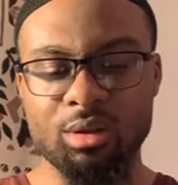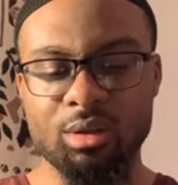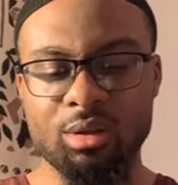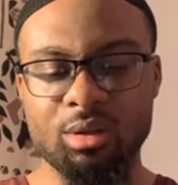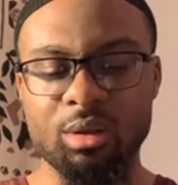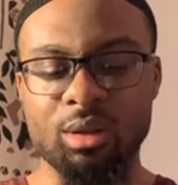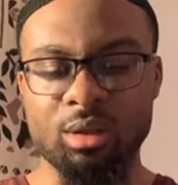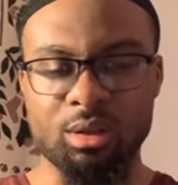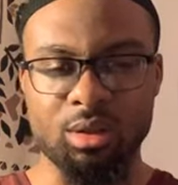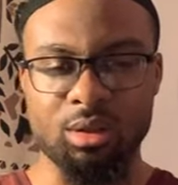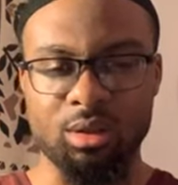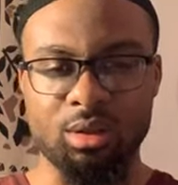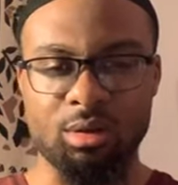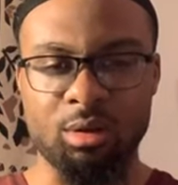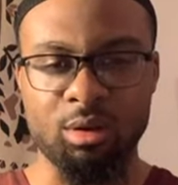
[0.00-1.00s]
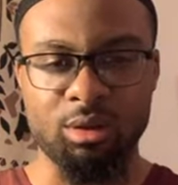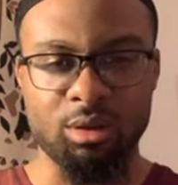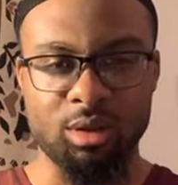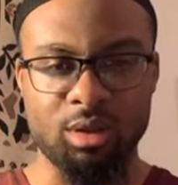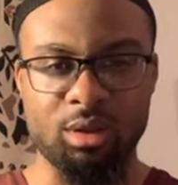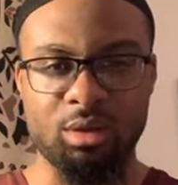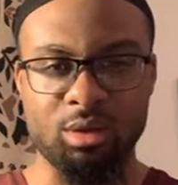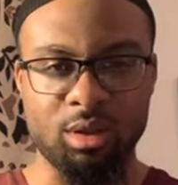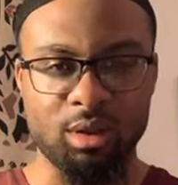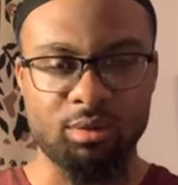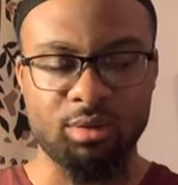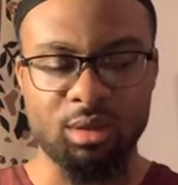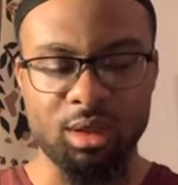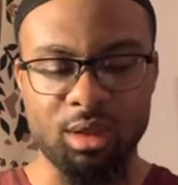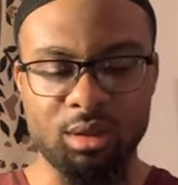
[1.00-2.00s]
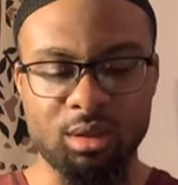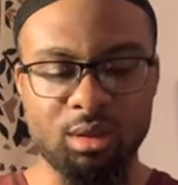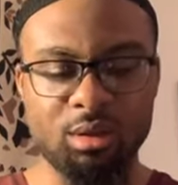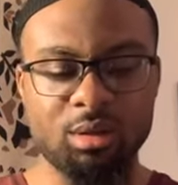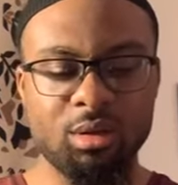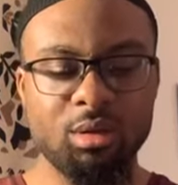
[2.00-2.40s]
now this is the author continuing after the hadith.